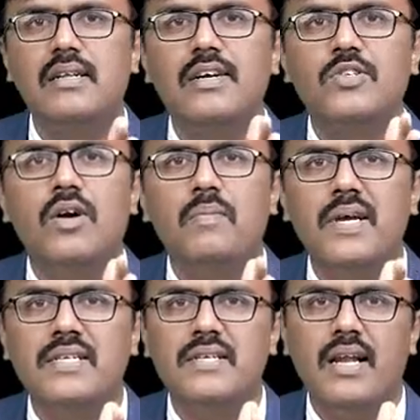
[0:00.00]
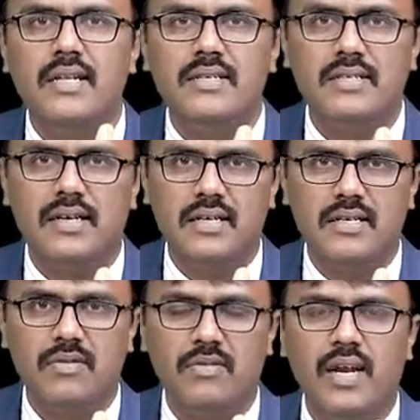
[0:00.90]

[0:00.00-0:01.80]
that is called basal acid secretion.